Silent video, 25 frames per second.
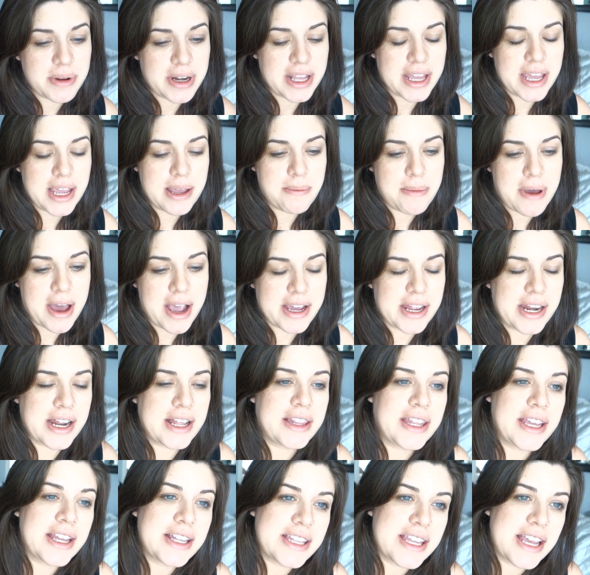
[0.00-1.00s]
and I came back, and I
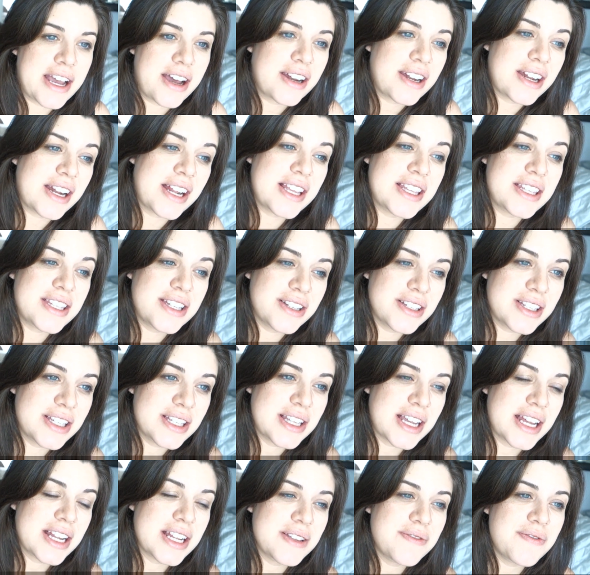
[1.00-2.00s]
laid down, and I still
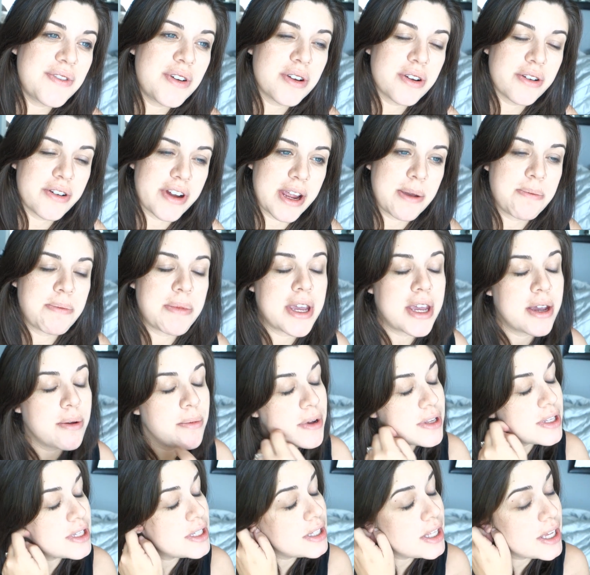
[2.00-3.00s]
just, I just felt crampy. It
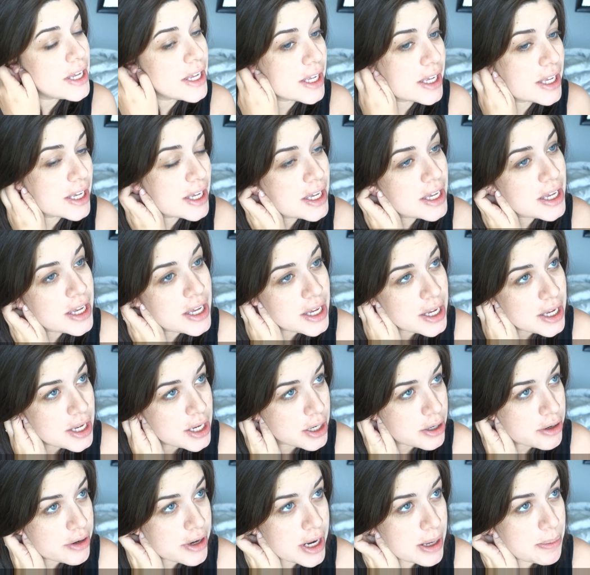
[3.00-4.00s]
wasn't like
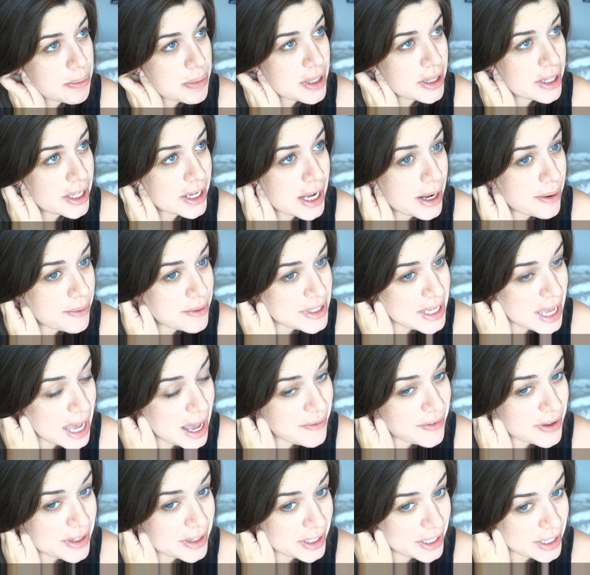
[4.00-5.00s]
crampy like I was
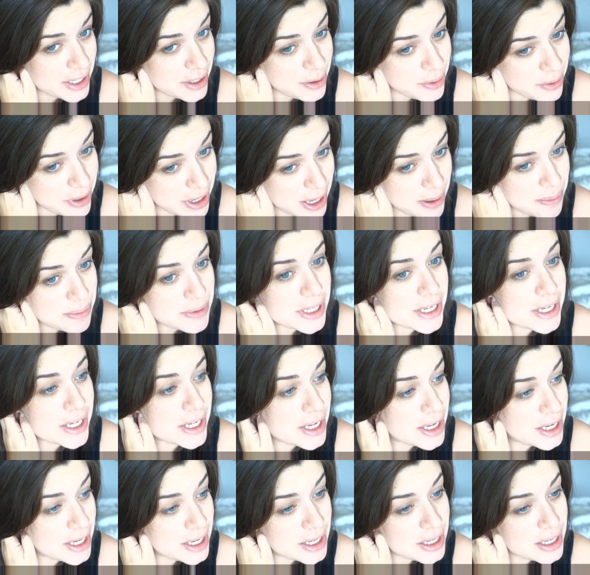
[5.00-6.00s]
having like cramps,
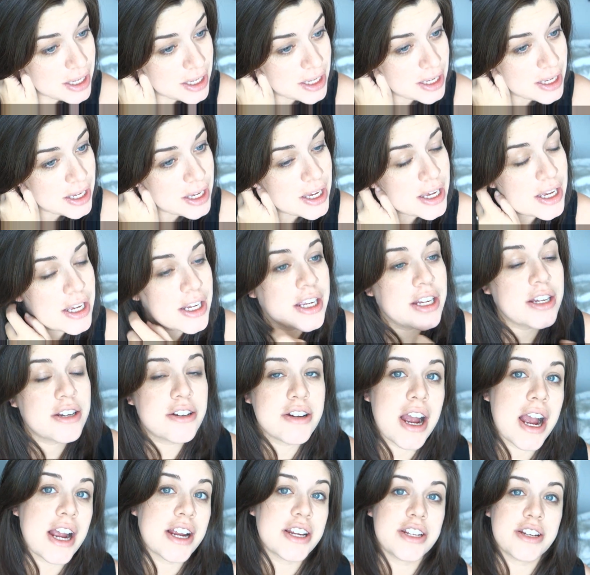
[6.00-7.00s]
like
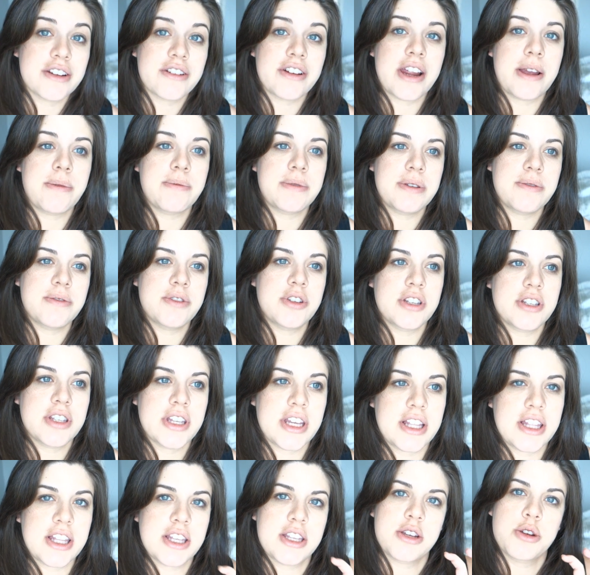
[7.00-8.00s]
contraction cramps. It was just
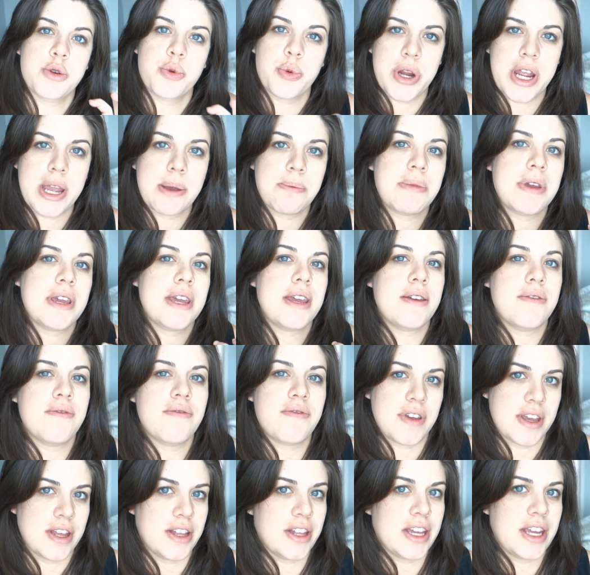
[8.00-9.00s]
like this crampy
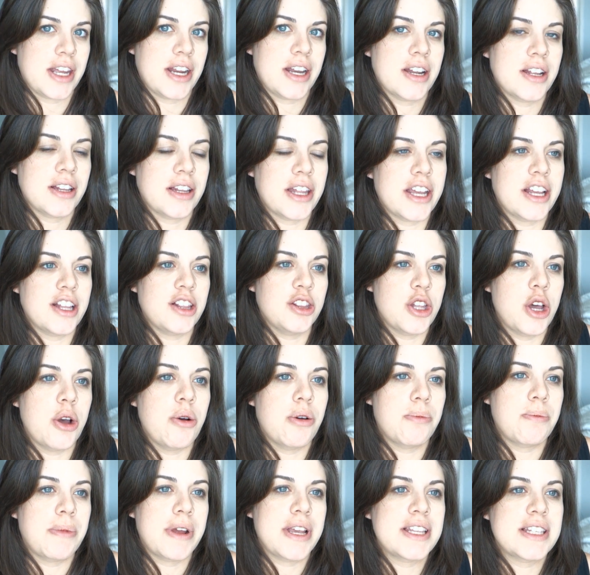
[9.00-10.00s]
feeling, like low
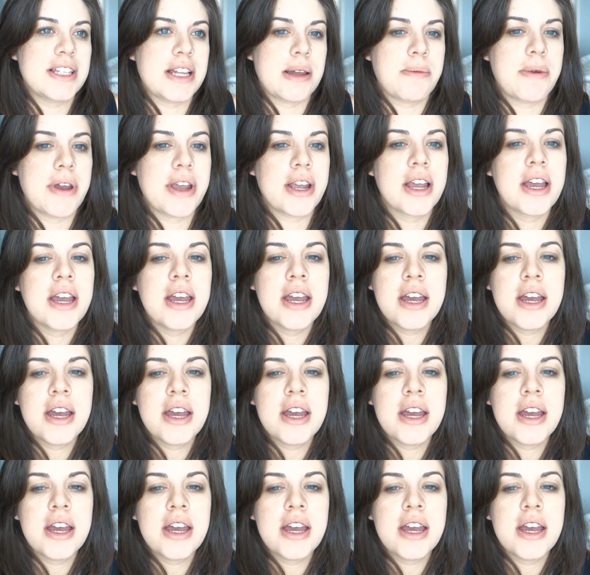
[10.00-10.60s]
in my stomach.